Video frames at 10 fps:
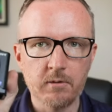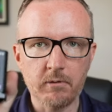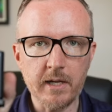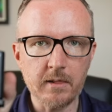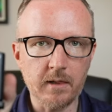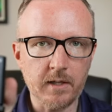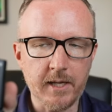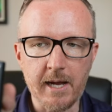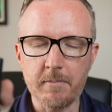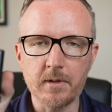Great little
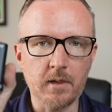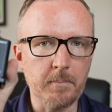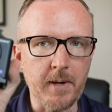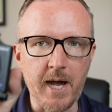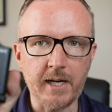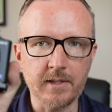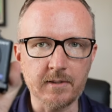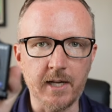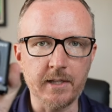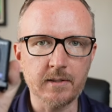camera, little
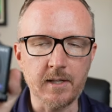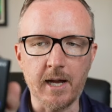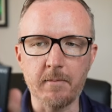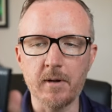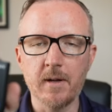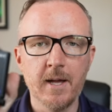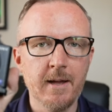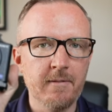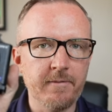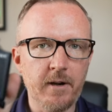pocket-sized camera.
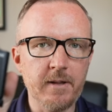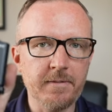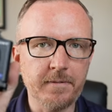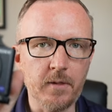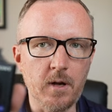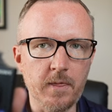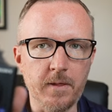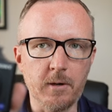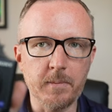Very flawed though,